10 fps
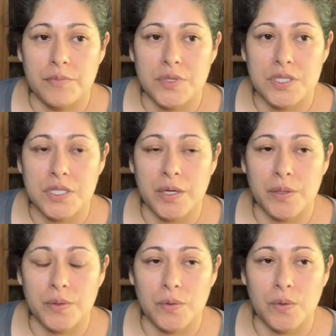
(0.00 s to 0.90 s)

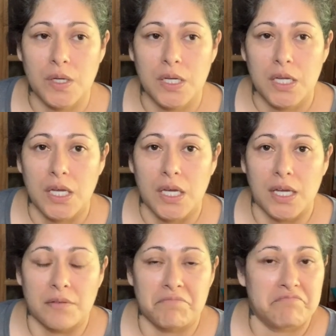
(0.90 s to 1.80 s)
So,
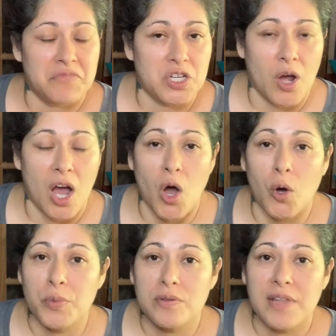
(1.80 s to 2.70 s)
you know, I
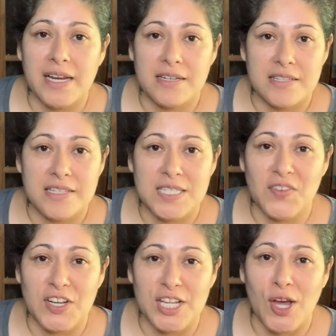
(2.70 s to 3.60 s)
hope you liked this
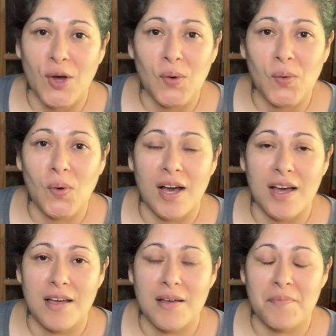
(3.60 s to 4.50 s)
video.
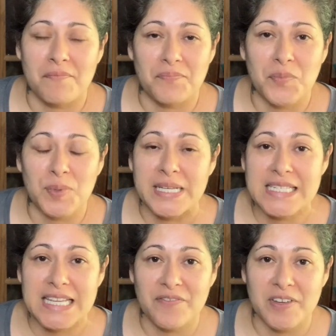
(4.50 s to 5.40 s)
Please
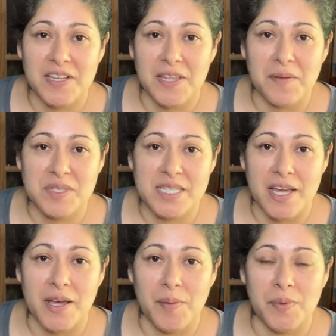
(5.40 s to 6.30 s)
give it a thumbs
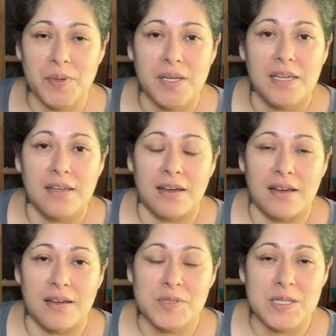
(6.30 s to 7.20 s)
up.
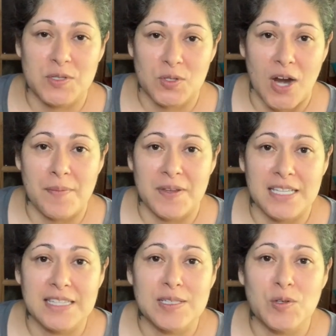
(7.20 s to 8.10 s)
Subscribe and
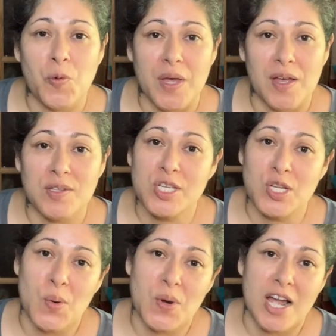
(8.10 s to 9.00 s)
hit the little bell so you
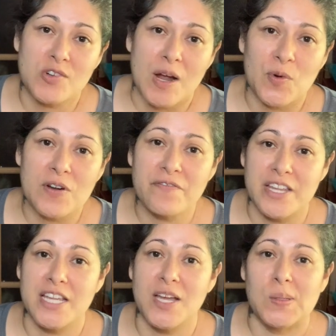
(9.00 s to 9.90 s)
know when I drop more
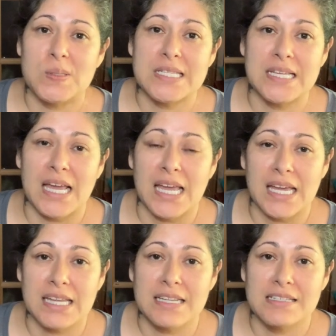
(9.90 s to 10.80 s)
videos,
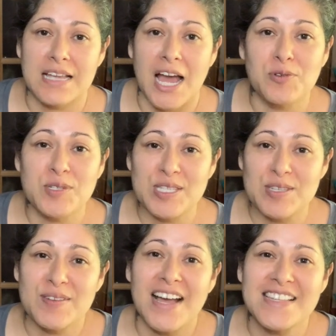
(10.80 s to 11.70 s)
and I will see
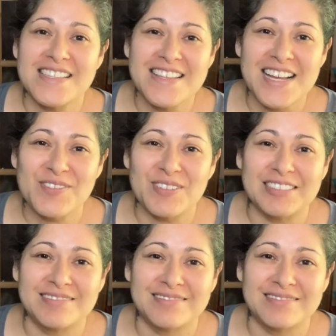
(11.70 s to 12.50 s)
you guys in the next one.